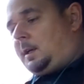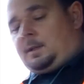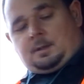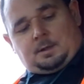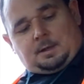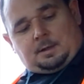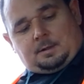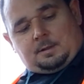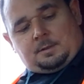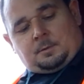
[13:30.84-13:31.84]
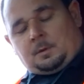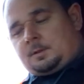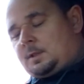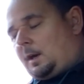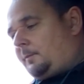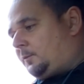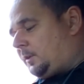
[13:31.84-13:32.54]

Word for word: and the ones I've